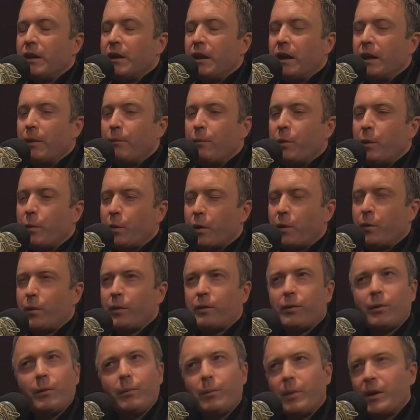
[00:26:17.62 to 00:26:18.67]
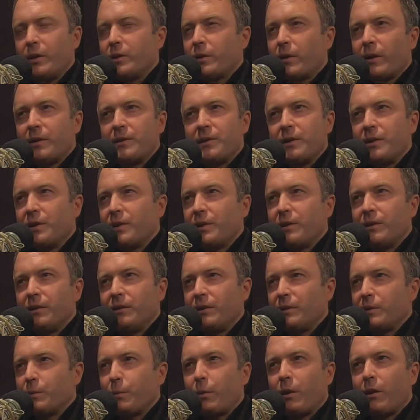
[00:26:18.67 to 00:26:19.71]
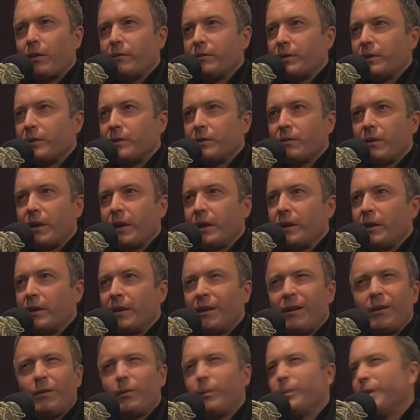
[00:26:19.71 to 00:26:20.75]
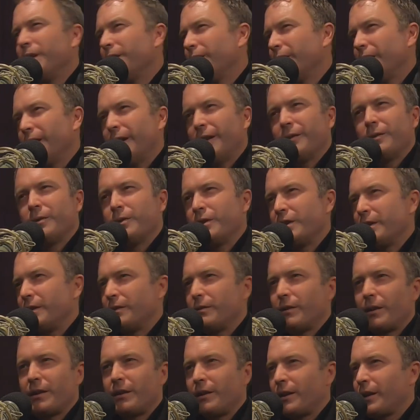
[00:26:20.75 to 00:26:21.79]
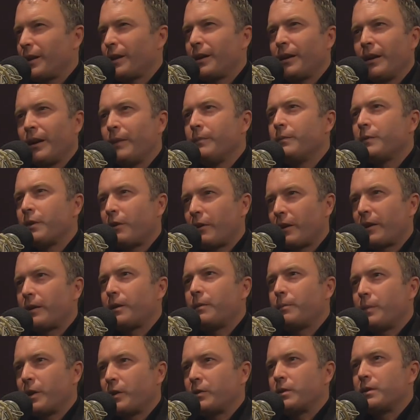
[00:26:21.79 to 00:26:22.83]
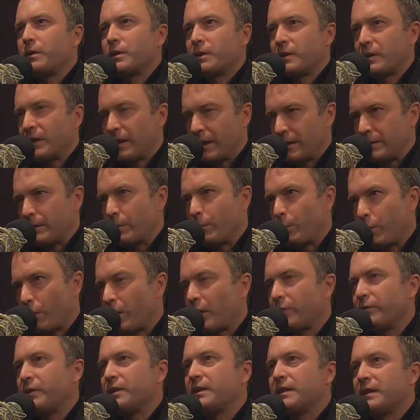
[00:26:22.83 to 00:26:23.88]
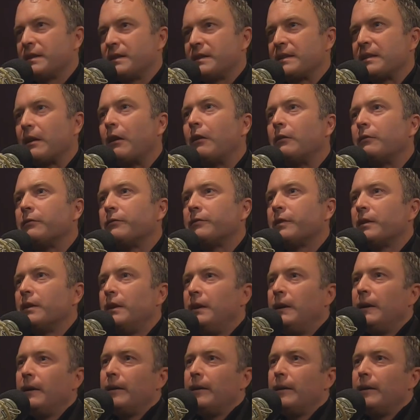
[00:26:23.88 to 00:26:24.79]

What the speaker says: But we're going through a big transition in this province, right? And I don't mean the energy trend. Like I'm talking about just as a province itself.